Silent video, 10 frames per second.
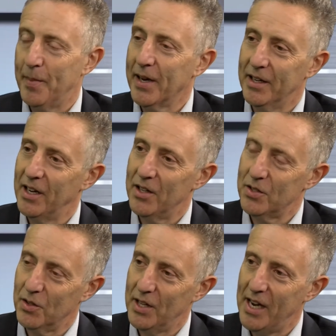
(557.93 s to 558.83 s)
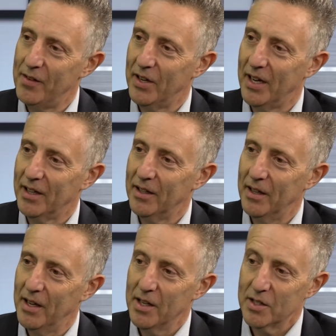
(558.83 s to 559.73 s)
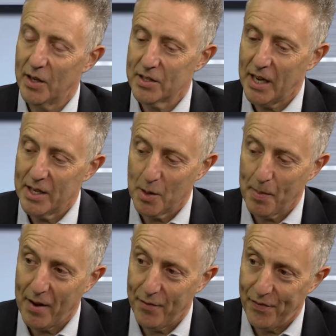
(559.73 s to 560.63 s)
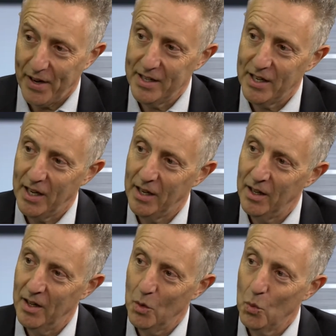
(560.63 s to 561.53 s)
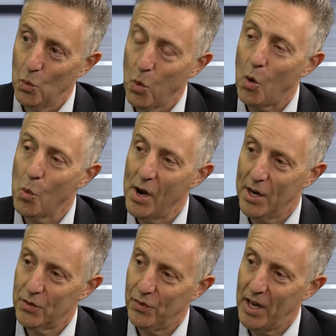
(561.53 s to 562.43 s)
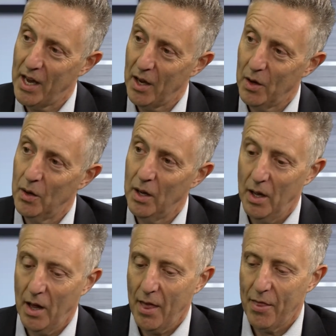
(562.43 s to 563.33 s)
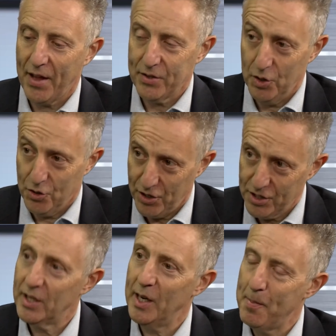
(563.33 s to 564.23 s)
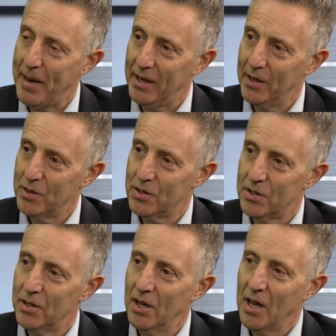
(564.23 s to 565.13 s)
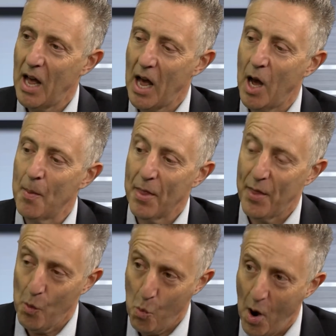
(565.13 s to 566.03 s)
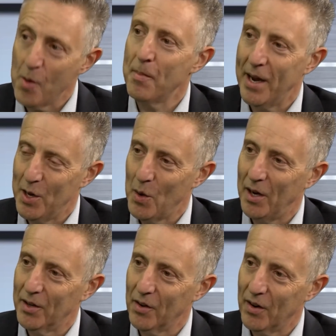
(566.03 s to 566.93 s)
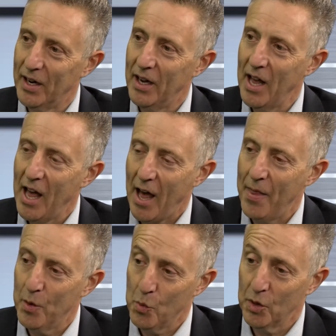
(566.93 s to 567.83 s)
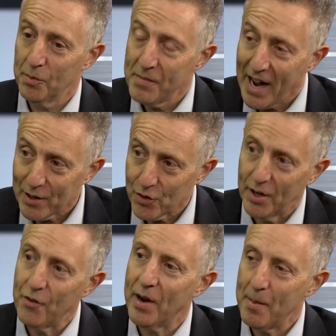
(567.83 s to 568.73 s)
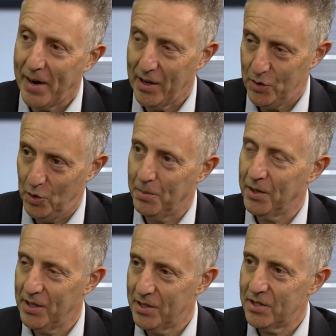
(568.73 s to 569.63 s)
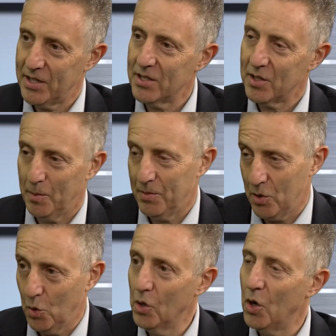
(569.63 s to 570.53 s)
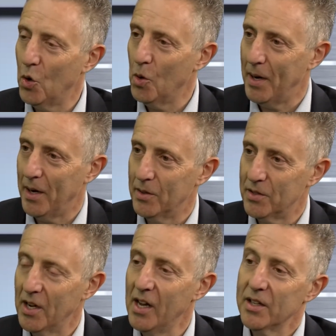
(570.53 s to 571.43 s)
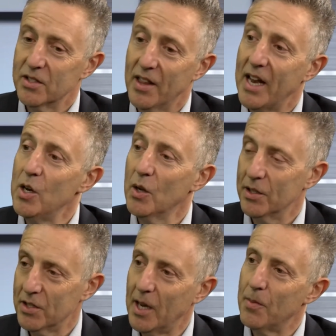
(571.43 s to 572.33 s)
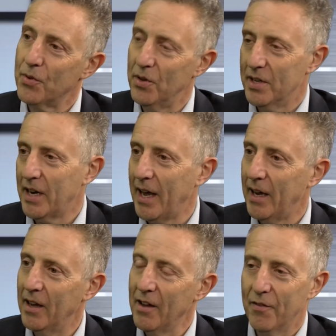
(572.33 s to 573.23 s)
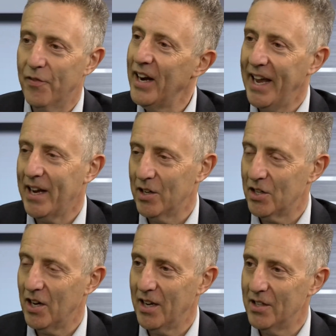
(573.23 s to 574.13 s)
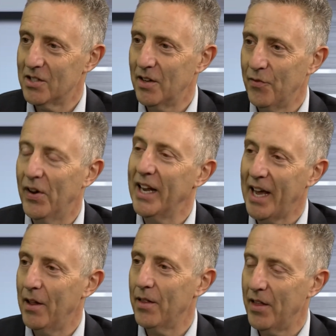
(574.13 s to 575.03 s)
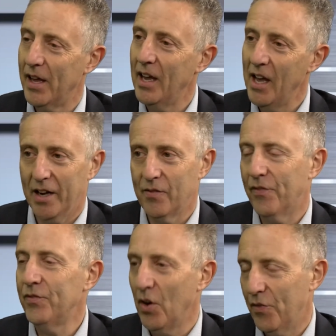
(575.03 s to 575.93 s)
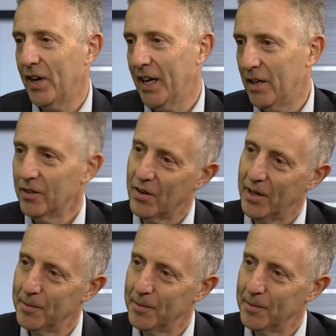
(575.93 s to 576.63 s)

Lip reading: I can last till the evening. So it's about finding what works for you, that's nutritionally balanced, that won't make you hungry, and that will naturally rebalance your body's systems and all the hormones. So then you can skip through the day feeling energized, feeling healthy, and not feeling hungry.